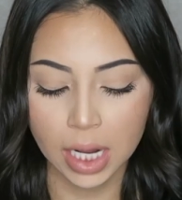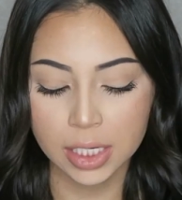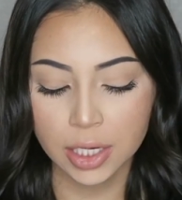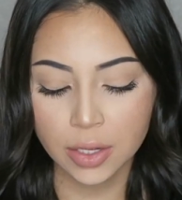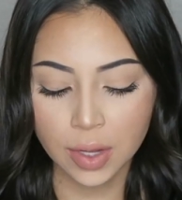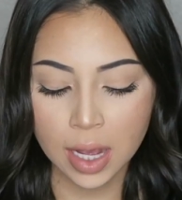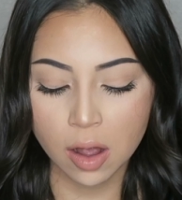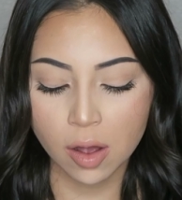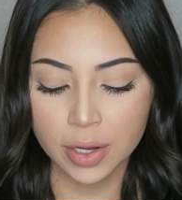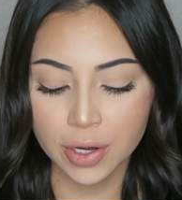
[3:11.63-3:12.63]
Did you get
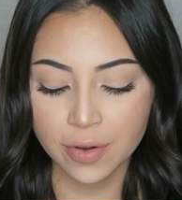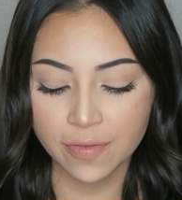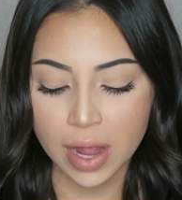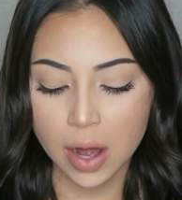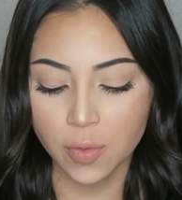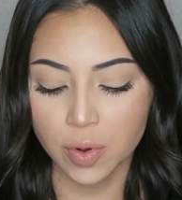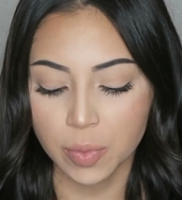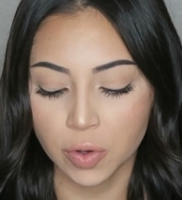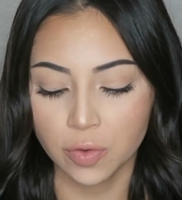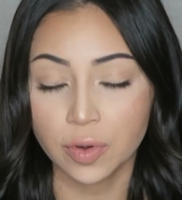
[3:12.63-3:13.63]
all your fat
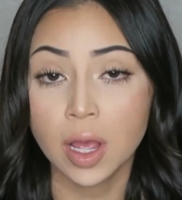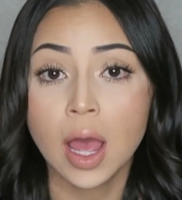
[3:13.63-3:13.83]
removed?